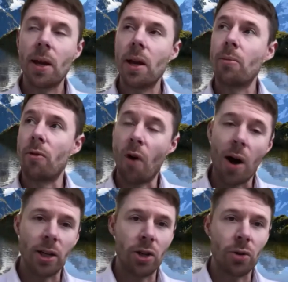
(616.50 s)

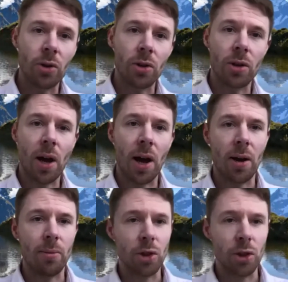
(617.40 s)
provided you can
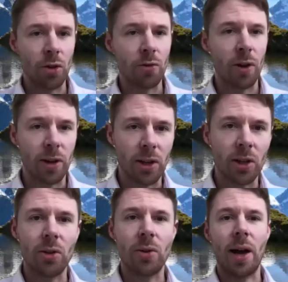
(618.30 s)
secure funding to
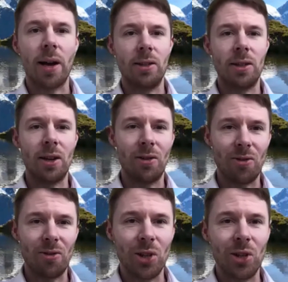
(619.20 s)
do that and
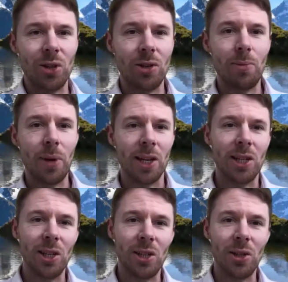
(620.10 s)
find good
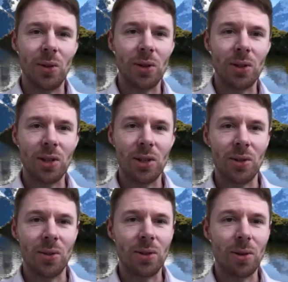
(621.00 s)
PhD students to
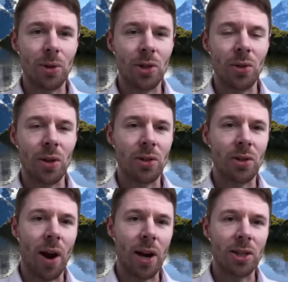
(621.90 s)
pursue those
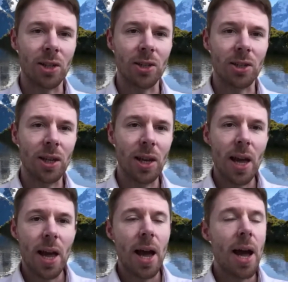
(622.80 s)
directions.
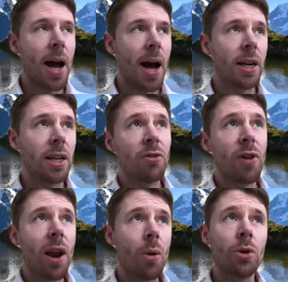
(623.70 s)
And I just felt
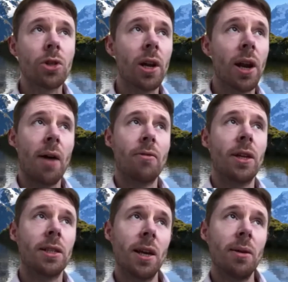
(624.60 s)
I wasn't going to have that
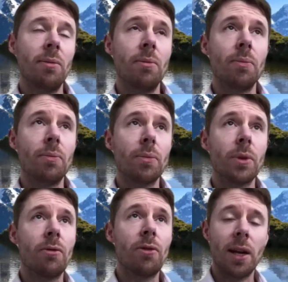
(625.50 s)
same
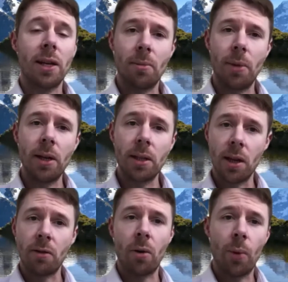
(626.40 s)
flexibility
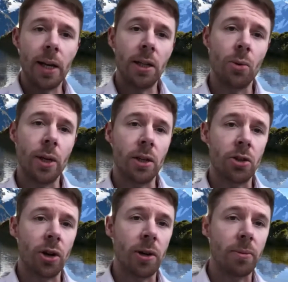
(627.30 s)
if I went into industry.